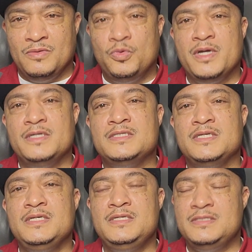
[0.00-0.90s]
wasn't
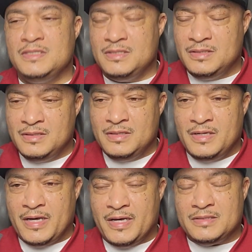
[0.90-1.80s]
as easy
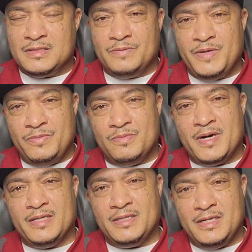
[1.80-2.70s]
as people
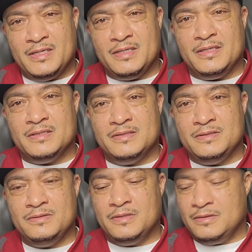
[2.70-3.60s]
might think it is.
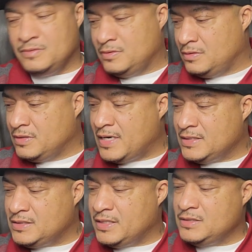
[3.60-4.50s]
You
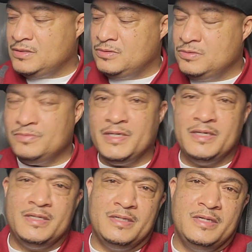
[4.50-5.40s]
guys stay tuned,
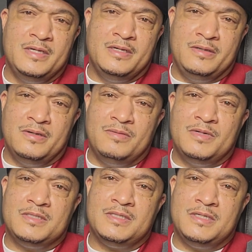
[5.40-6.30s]
man, and
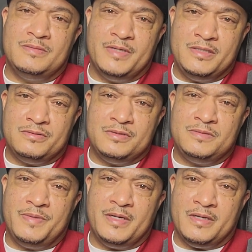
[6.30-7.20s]
much love, major
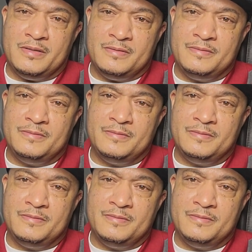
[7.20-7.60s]
respect.